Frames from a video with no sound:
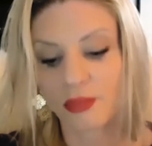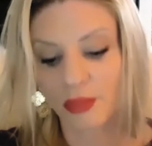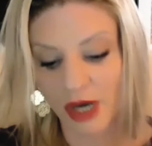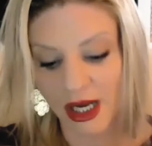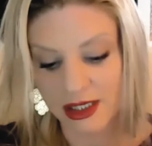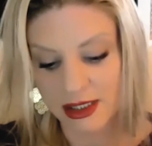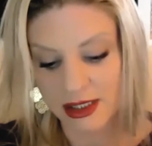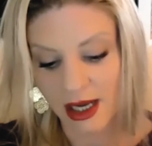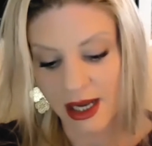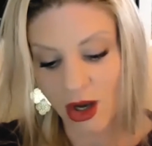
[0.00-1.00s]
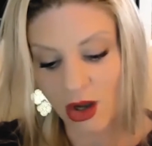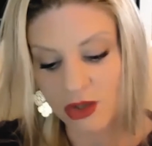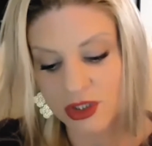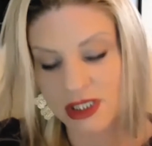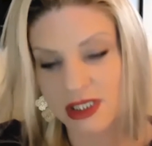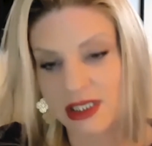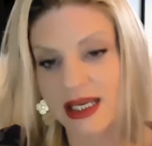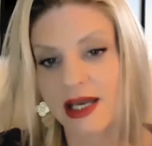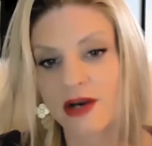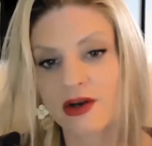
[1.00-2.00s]
But I also didn't
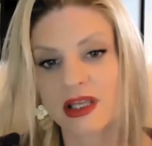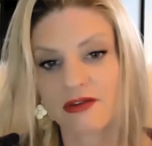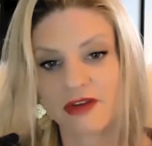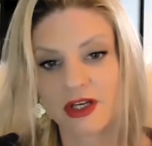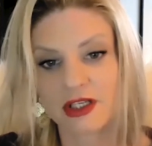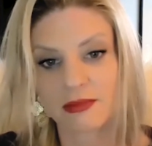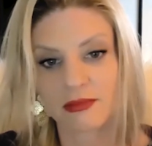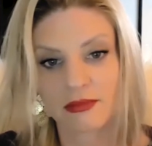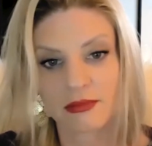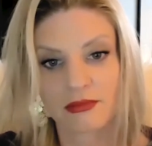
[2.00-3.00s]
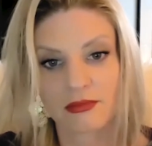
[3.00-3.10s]
carry that victim